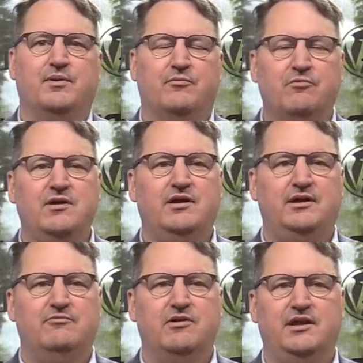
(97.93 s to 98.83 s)
but
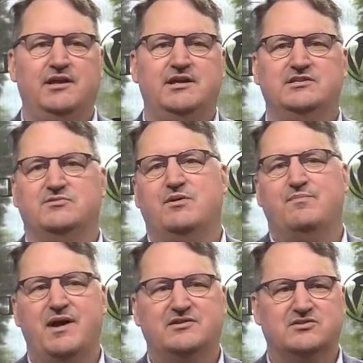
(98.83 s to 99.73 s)
really needs to be
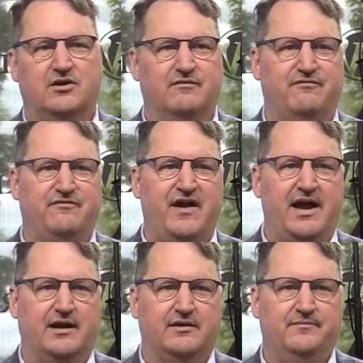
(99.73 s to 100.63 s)
based on
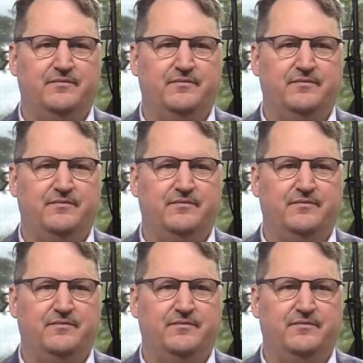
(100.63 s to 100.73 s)
fact.